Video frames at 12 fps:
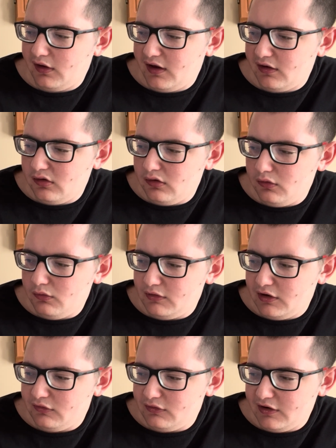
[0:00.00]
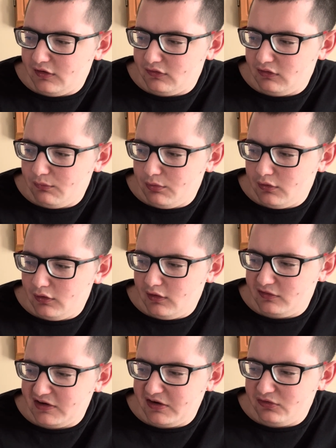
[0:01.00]
Caillou, Daniel Tiger's
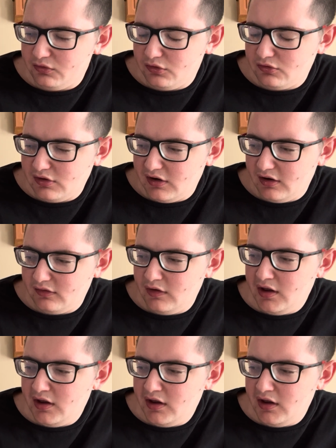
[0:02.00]
Neighborhood, Dinosaur Train,